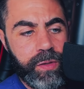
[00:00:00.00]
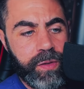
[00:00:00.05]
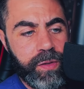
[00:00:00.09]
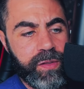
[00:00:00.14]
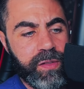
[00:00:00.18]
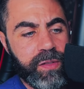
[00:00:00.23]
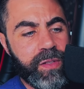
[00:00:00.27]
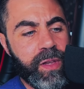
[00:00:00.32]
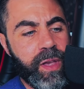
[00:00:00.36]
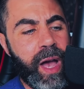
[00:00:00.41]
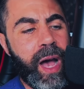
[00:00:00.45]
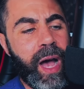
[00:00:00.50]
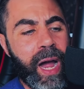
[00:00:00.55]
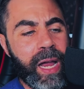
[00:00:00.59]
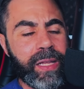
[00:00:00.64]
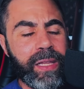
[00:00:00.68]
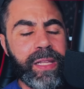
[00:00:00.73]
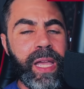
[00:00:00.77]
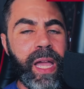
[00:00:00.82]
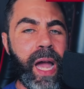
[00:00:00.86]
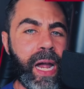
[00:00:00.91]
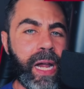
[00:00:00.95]
This is a
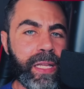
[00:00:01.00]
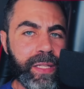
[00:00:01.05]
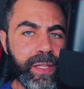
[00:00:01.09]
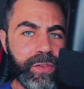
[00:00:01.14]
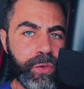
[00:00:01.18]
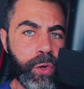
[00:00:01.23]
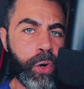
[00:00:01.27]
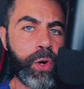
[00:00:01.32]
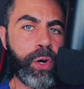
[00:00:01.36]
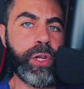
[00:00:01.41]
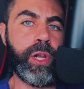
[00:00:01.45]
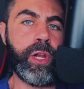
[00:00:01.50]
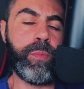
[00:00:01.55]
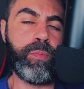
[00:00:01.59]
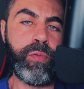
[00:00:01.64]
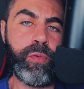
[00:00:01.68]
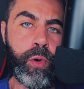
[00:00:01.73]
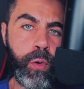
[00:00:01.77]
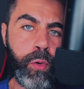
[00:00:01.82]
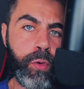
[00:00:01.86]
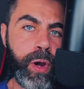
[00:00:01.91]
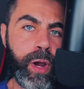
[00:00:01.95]
highly, highly targeted
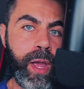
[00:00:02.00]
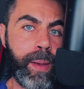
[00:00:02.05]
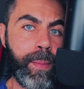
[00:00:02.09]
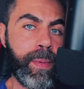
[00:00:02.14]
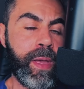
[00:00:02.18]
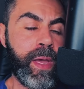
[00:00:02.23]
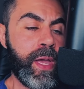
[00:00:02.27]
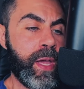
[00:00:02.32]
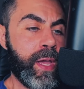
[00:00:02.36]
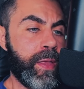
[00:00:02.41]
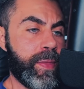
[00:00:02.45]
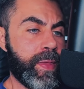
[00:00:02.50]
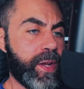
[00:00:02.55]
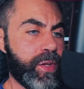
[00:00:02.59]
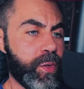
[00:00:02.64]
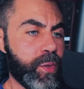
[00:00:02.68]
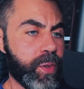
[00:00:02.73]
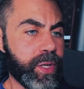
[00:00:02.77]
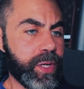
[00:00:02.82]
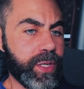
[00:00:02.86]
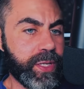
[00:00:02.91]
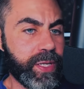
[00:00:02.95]
program that
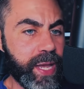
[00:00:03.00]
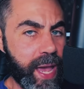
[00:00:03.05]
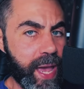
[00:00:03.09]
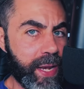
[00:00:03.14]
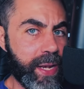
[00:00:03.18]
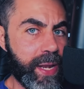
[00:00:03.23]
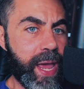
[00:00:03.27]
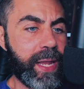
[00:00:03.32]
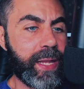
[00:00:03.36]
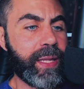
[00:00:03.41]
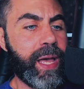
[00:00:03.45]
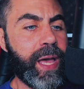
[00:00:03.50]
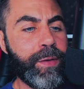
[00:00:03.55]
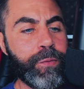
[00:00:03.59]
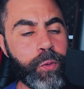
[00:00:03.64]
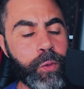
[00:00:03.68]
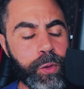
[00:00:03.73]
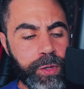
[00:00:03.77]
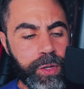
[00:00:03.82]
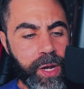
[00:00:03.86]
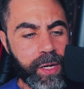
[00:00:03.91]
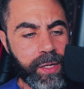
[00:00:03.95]
you can get at
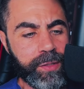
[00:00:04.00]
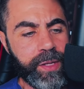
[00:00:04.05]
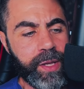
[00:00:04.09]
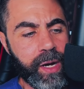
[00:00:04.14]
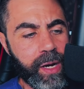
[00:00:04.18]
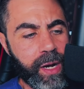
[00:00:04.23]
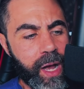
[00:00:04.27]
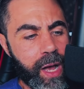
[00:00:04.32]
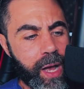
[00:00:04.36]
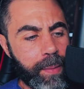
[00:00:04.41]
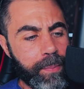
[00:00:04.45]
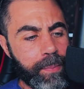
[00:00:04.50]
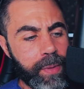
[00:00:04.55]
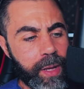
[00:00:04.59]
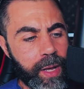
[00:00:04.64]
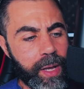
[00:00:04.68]
livecortex.com.